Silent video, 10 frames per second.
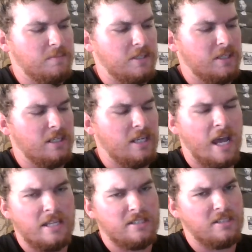but it
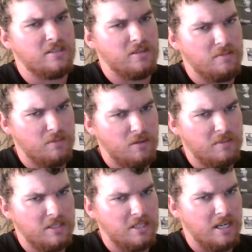has its good
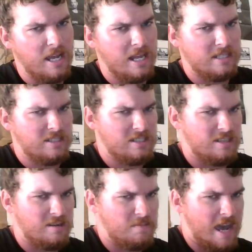moments and it has
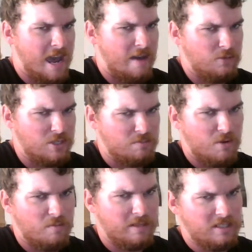some average
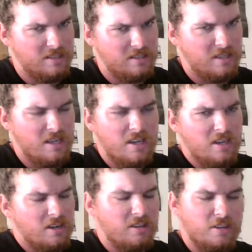moments.
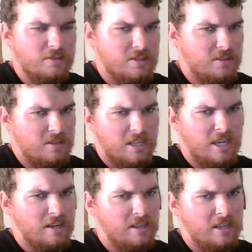Closer to the
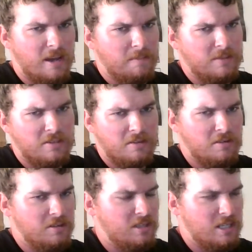end of the
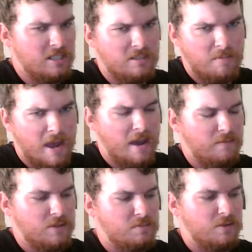episode, you get some
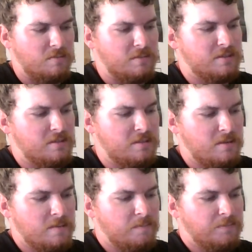average moments.
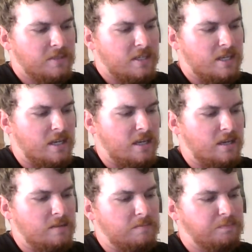
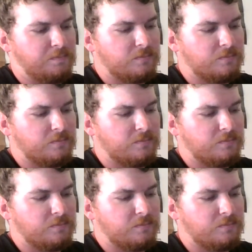And